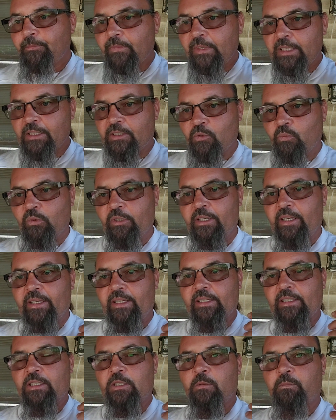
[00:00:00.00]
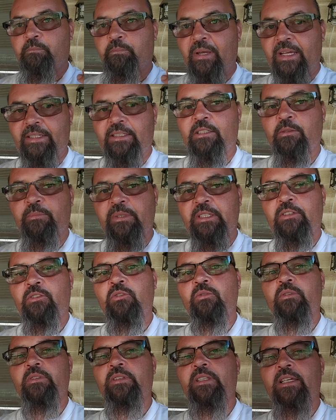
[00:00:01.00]
It's what I expect to be
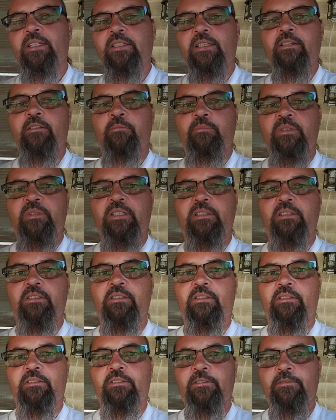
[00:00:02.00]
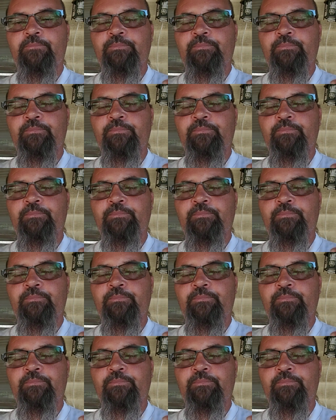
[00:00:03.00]
doing that day because,